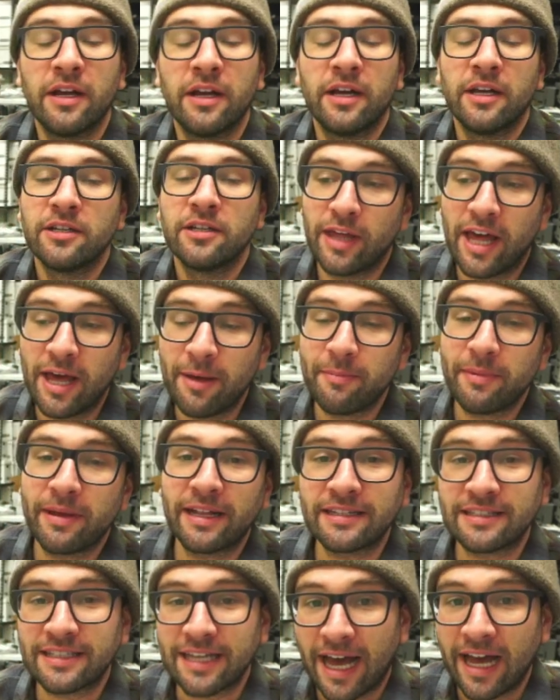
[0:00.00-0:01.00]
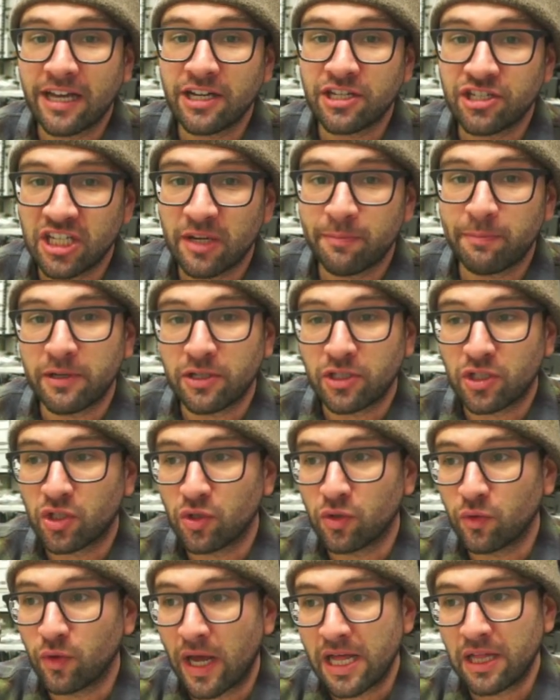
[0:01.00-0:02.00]
so that means I ship it
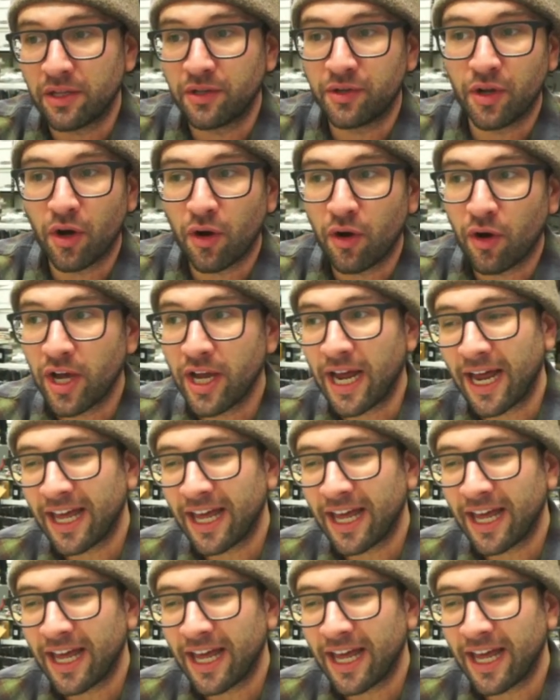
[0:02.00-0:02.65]
to Illinois.